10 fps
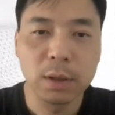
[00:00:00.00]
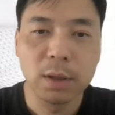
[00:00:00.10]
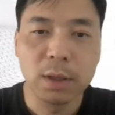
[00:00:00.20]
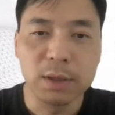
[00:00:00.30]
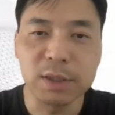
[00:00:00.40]

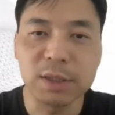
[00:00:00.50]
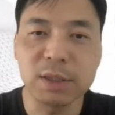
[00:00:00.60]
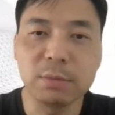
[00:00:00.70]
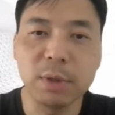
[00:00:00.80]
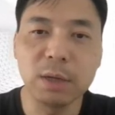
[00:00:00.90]
This
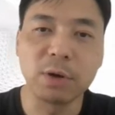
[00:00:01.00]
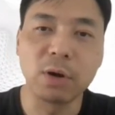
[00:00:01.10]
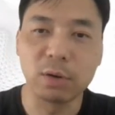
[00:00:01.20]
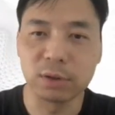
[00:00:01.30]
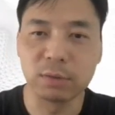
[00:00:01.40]
is mainly
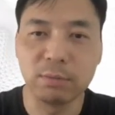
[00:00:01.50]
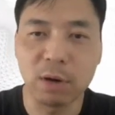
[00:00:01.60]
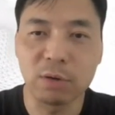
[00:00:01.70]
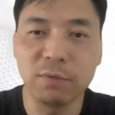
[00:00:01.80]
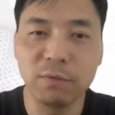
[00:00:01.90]
because
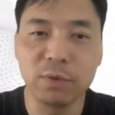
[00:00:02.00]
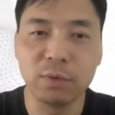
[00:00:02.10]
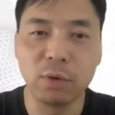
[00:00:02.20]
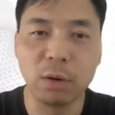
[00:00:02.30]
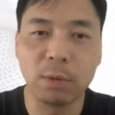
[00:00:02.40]

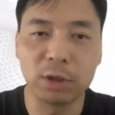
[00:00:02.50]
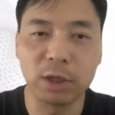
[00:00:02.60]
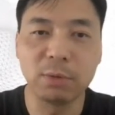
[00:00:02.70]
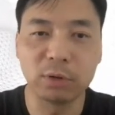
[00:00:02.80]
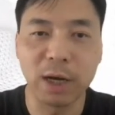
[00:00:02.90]
multi-view or
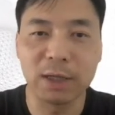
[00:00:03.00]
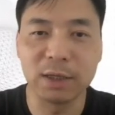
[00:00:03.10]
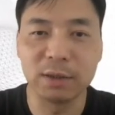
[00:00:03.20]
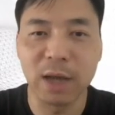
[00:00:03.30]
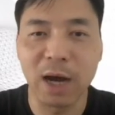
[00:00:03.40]
multi-modality
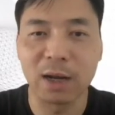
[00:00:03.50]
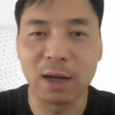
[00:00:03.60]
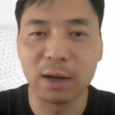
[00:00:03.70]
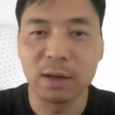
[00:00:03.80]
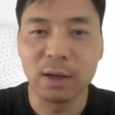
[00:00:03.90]

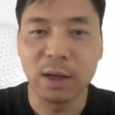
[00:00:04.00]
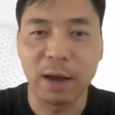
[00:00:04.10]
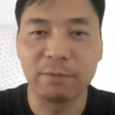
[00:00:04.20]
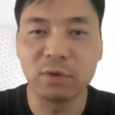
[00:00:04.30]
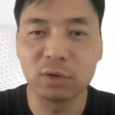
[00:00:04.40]
data
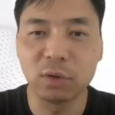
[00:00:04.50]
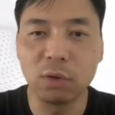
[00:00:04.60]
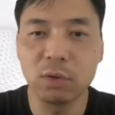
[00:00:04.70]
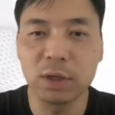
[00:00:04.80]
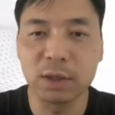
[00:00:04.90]
have not
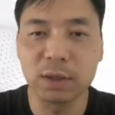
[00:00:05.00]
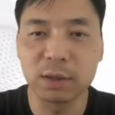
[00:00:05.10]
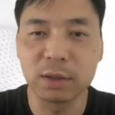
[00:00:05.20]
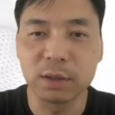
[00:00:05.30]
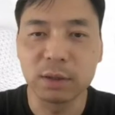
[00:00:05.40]
only
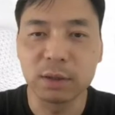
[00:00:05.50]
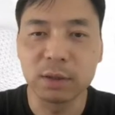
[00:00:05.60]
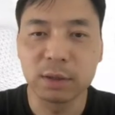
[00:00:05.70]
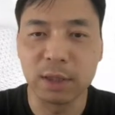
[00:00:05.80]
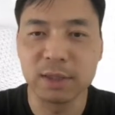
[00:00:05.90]

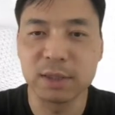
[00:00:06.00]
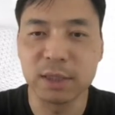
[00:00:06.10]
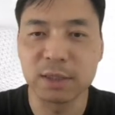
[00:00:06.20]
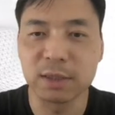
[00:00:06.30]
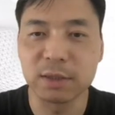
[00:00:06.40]

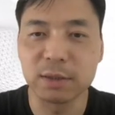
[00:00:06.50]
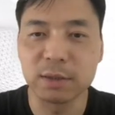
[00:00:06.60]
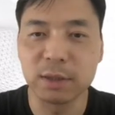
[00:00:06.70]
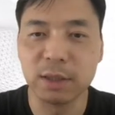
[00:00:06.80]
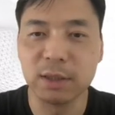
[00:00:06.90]

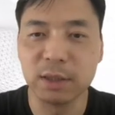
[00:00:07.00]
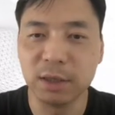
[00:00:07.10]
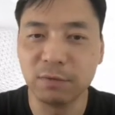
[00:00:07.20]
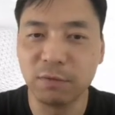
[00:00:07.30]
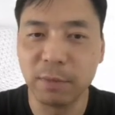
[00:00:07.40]
consistent
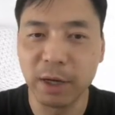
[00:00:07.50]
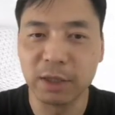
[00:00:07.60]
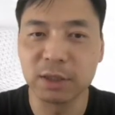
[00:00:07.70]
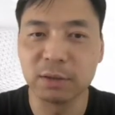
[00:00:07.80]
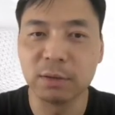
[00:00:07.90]

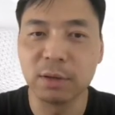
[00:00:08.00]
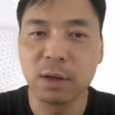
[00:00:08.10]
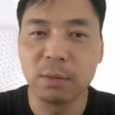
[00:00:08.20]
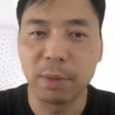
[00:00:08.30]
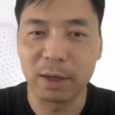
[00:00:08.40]
information,
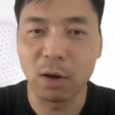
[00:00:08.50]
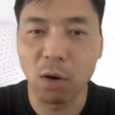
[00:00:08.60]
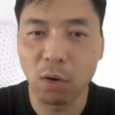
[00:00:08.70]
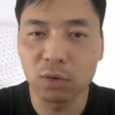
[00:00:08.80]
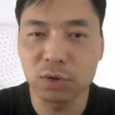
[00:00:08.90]
but
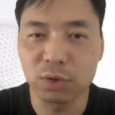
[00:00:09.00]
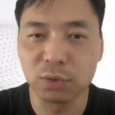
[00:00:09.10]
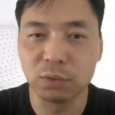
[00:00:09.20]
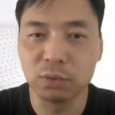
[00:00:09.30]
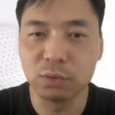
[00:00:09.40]

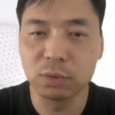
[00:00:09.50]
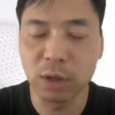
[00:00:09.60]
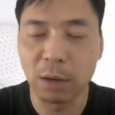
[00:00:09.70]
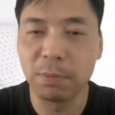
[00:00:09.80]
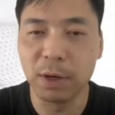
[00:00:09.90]
also
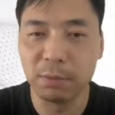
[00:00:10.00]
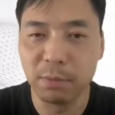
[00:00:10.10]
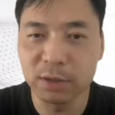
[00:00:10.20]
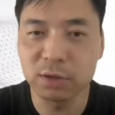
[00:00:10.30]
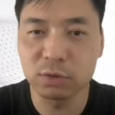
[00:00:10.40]

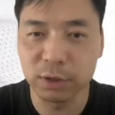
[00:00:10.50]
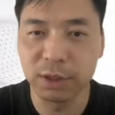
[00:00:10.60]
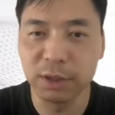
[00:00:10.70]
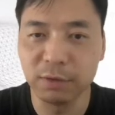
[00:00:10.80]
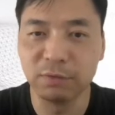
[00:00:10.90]

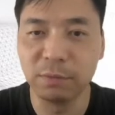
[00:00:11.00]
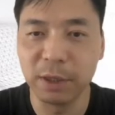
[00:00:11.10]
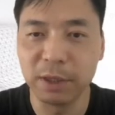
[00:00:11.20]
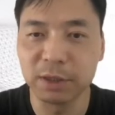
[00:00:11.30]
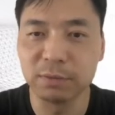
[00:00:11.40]
complementary
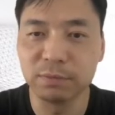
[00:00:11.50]
information,